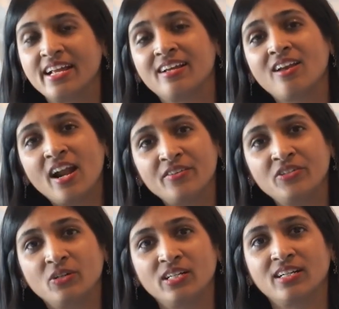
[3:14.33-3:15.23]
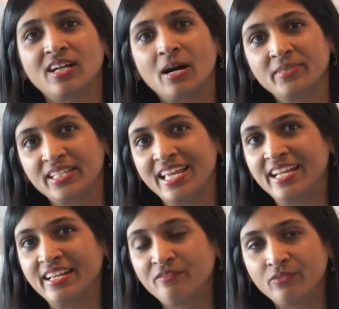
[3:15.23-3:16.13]
And a lot of sugar comes in
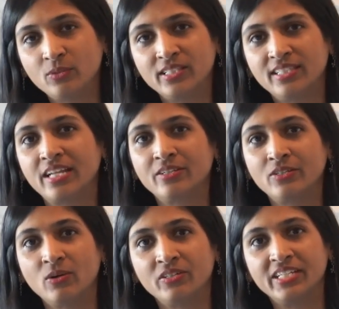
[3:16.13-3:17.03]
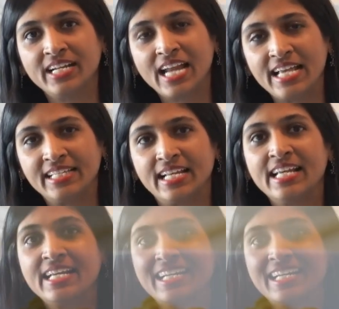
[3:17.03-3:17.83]
hidden foods that you don't realize it,